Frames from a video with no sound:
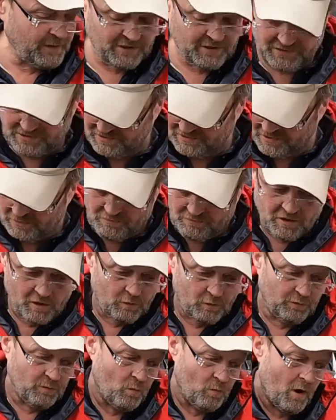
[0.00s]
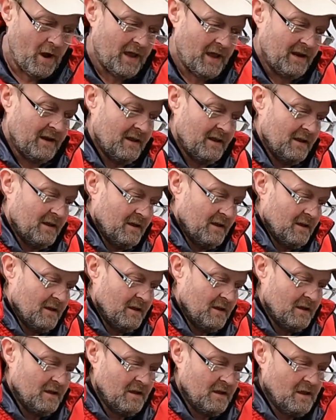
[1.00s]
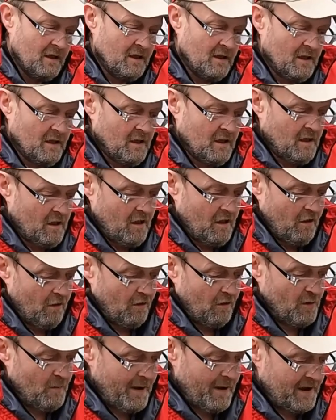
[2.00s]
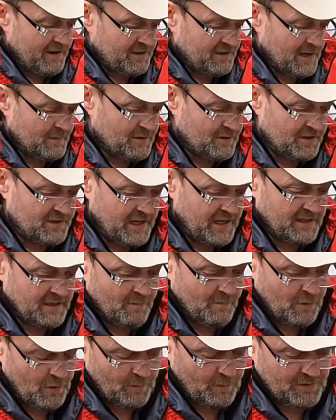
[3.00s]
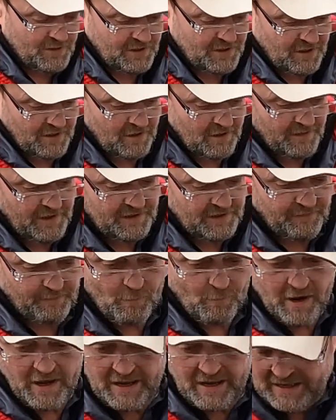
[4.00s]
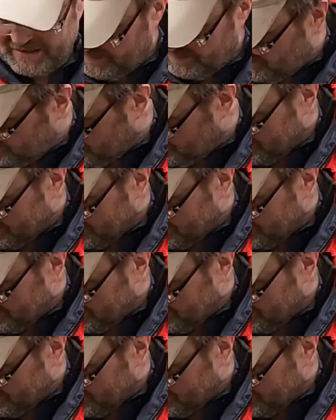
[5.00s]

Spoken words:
because it's too cold and wet, or the mice seem to dig them up. So this way it just